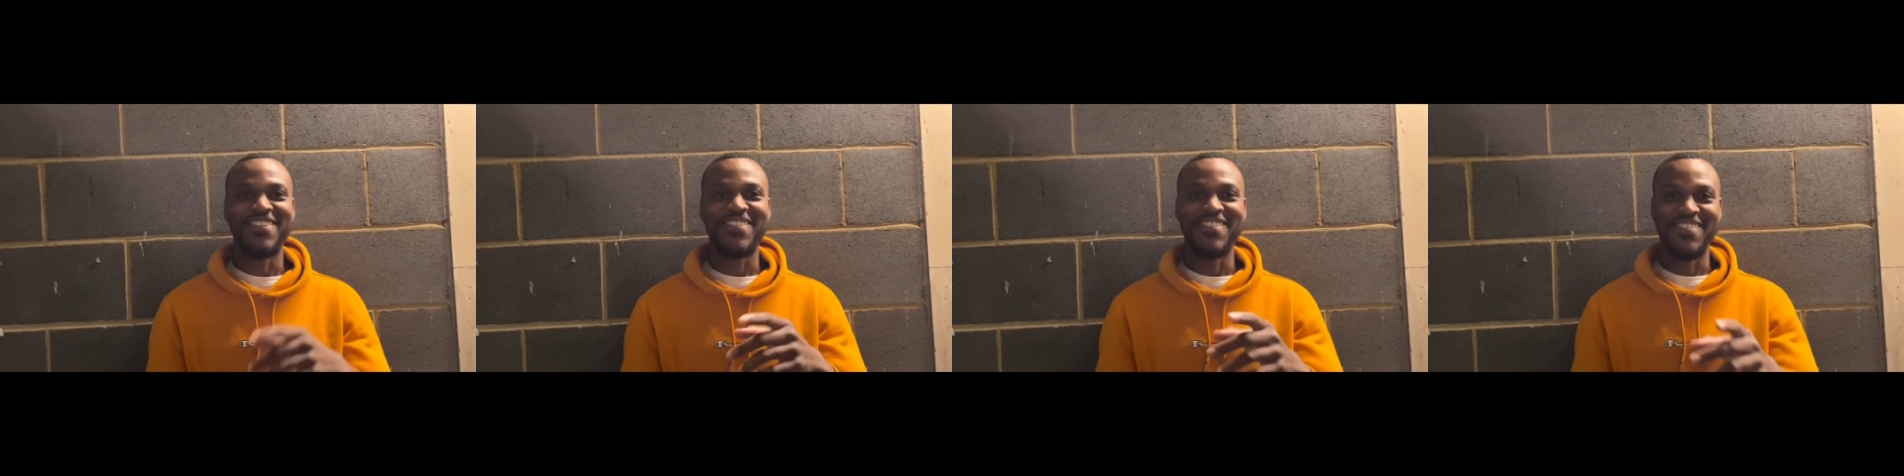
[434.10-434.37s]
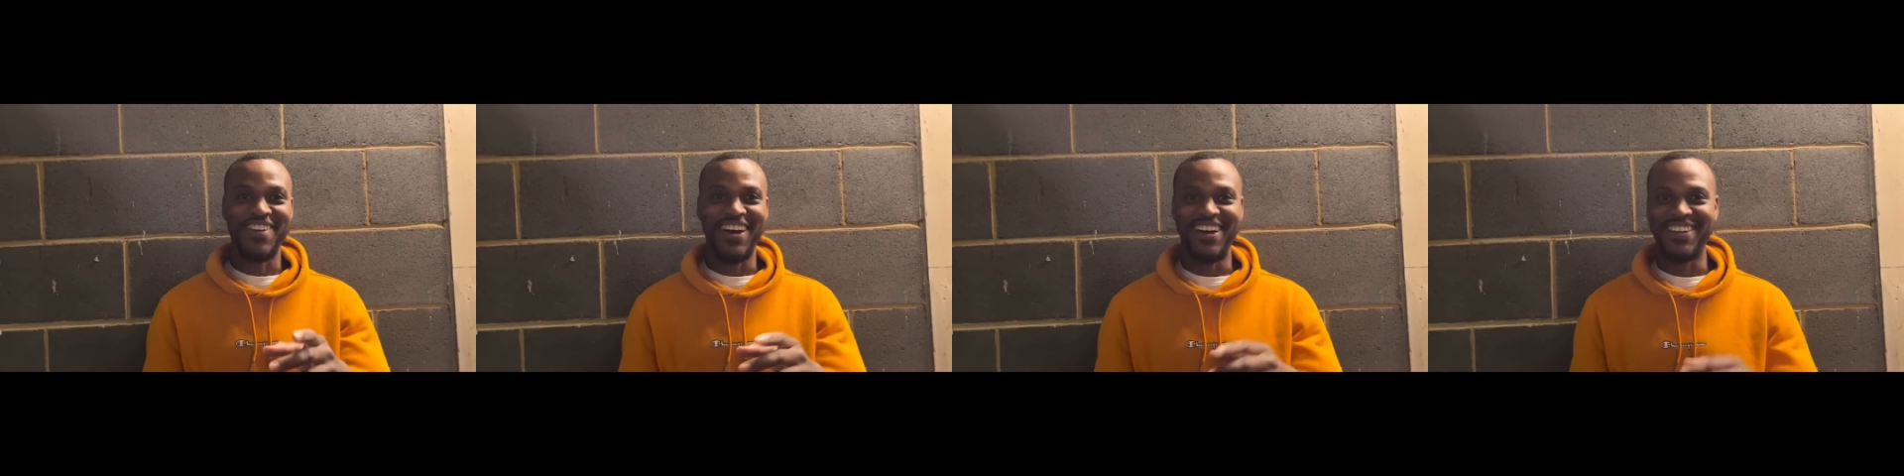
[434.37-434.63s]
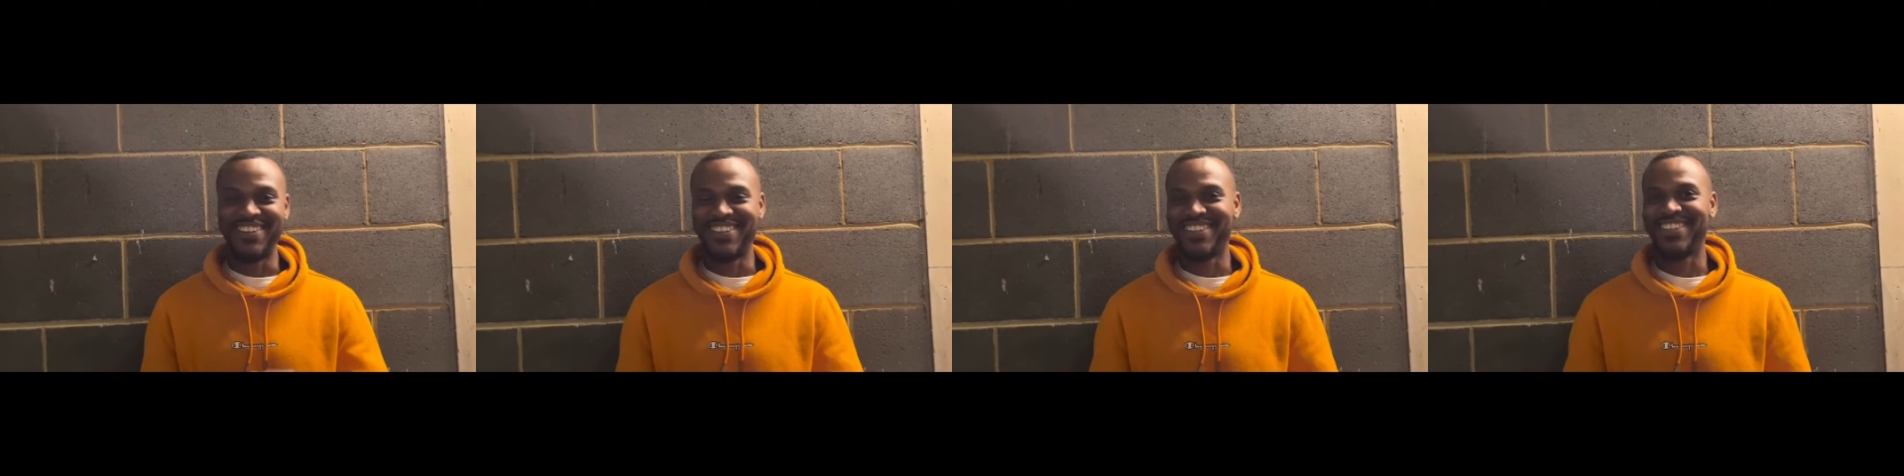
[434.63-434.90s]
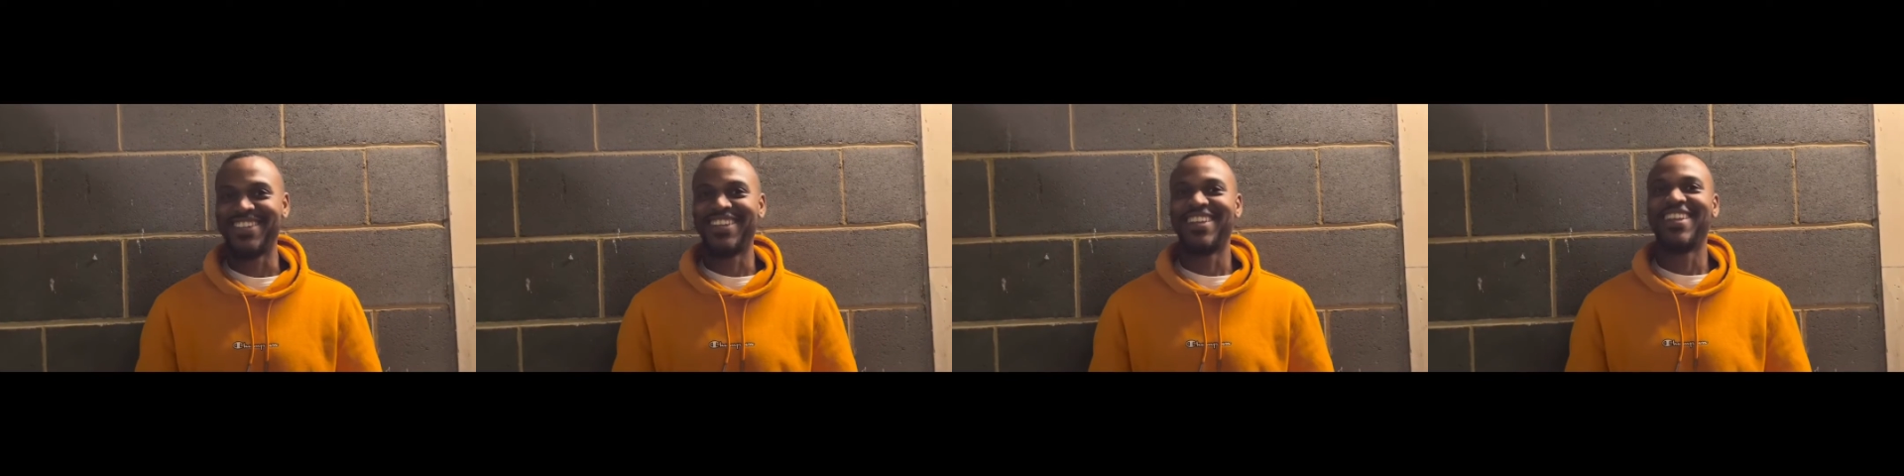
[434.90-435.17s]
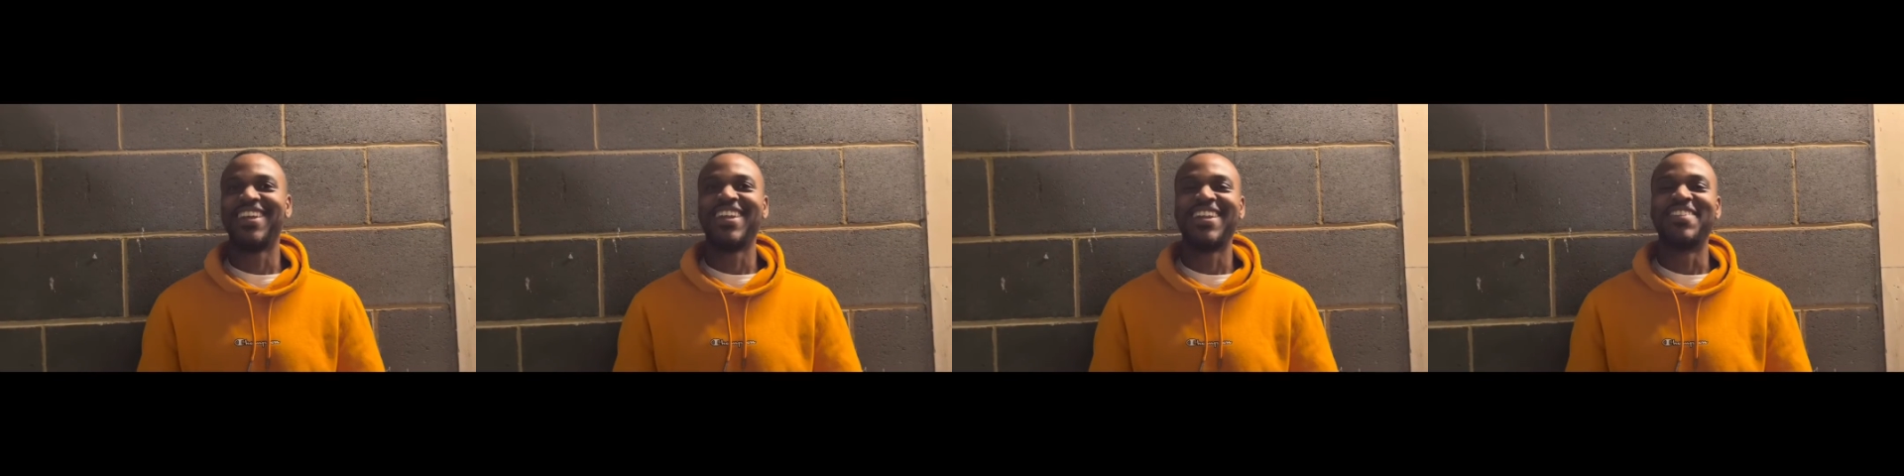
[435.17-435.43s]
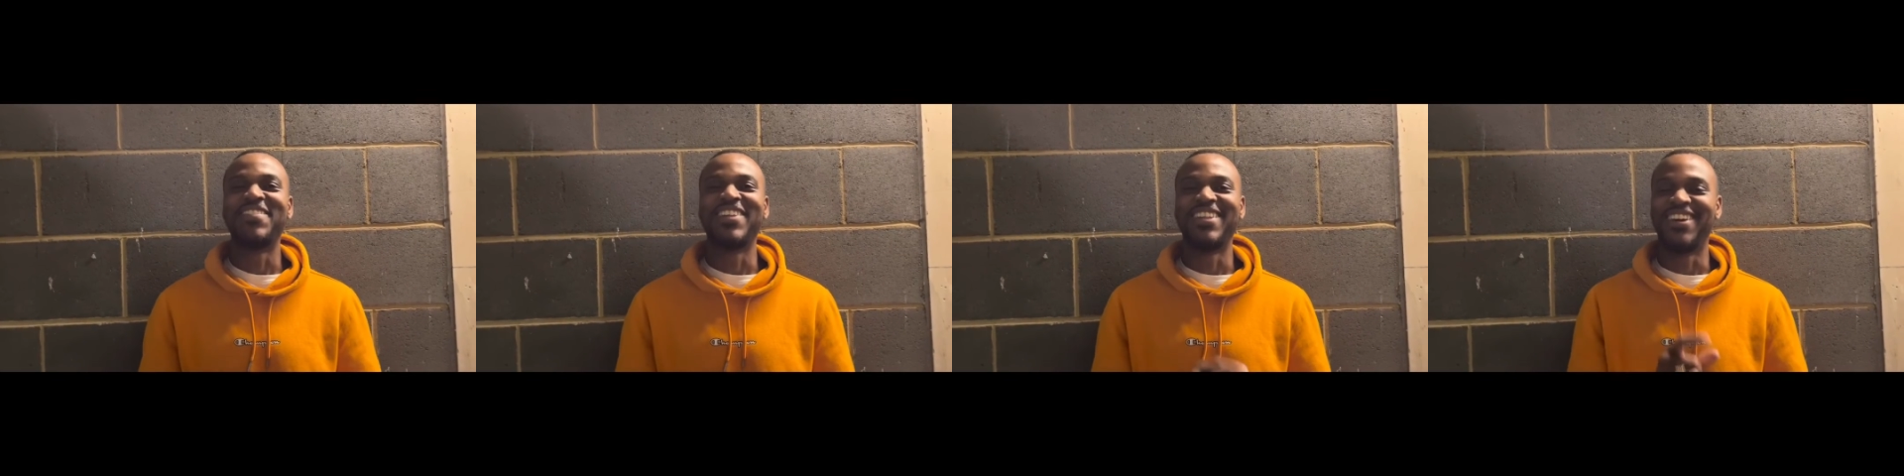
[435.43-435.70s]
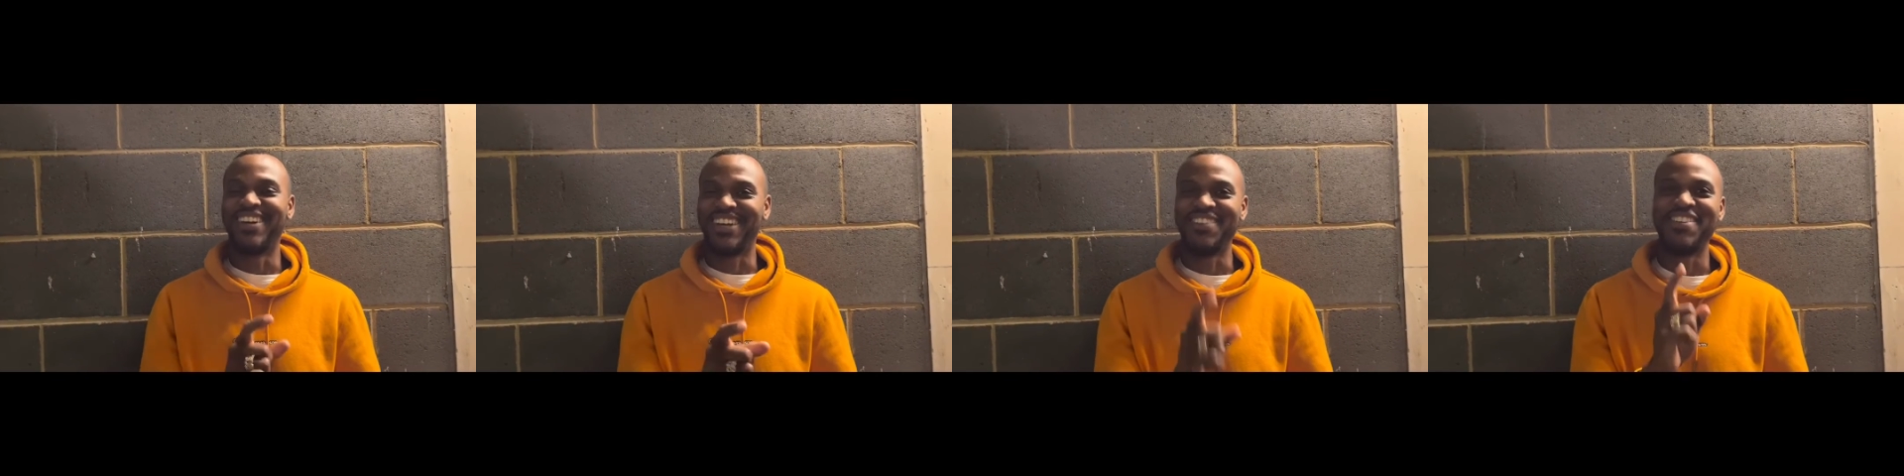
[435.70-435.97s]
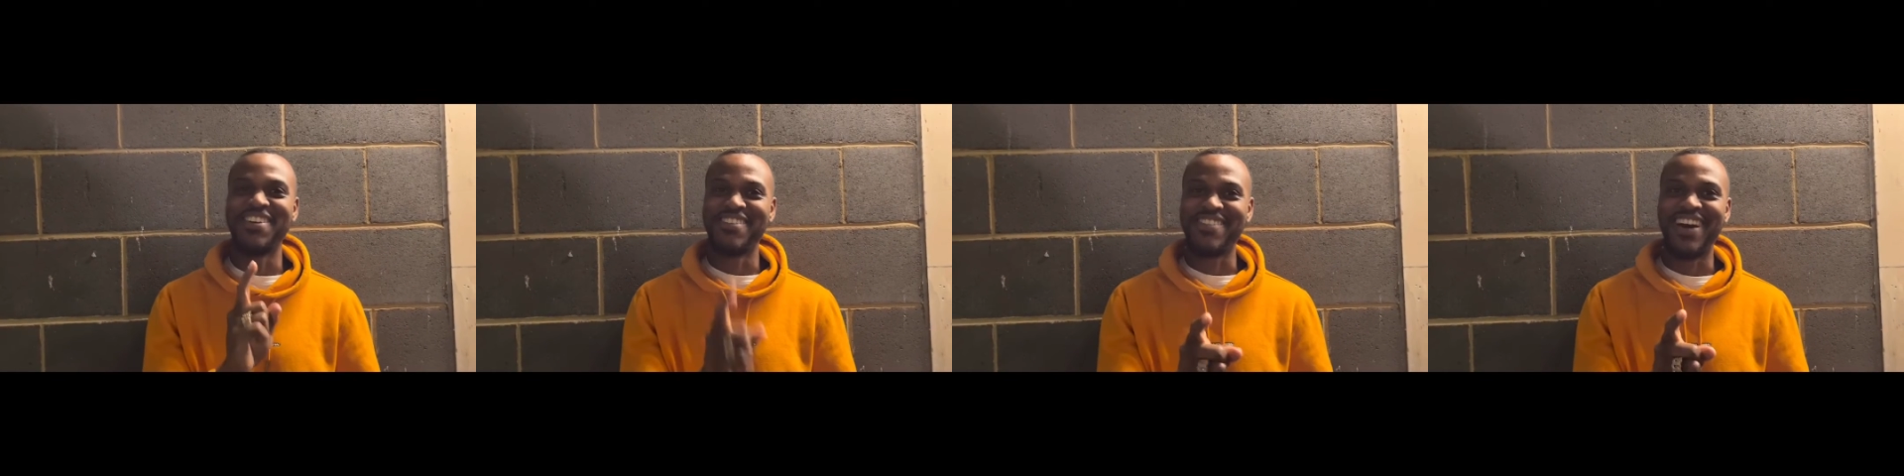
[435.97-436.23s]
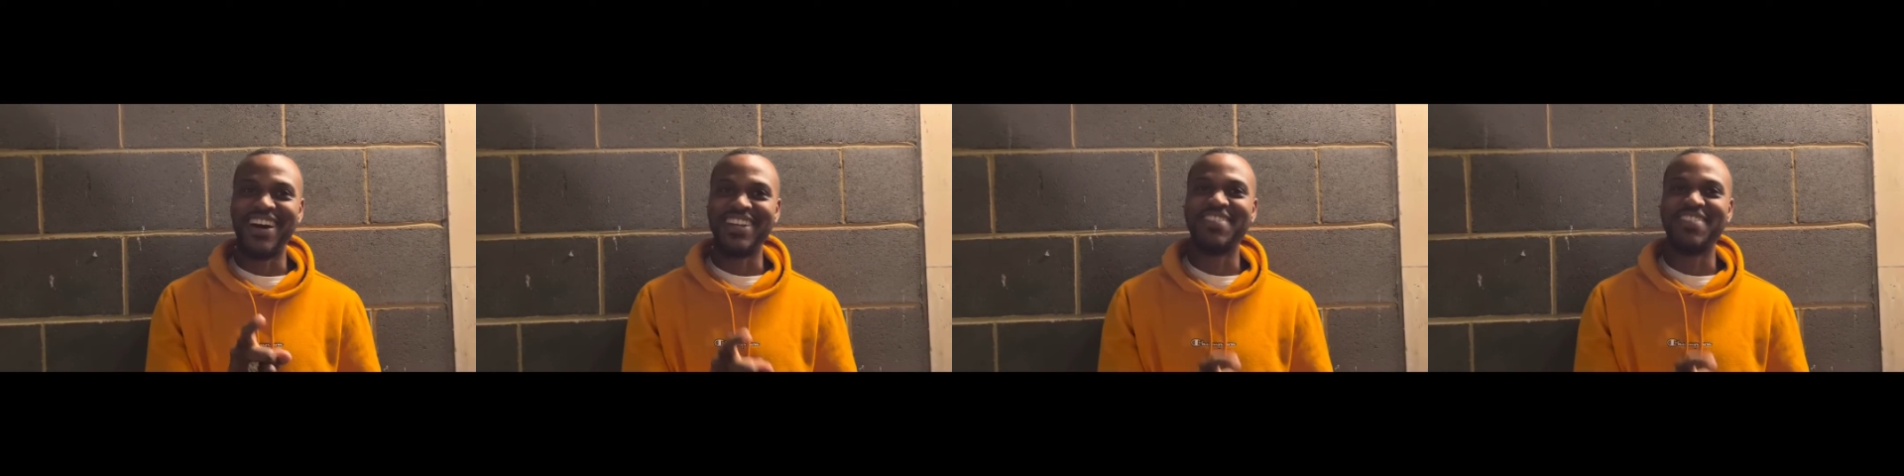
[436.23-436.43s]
Rounds. Let me not give you a round.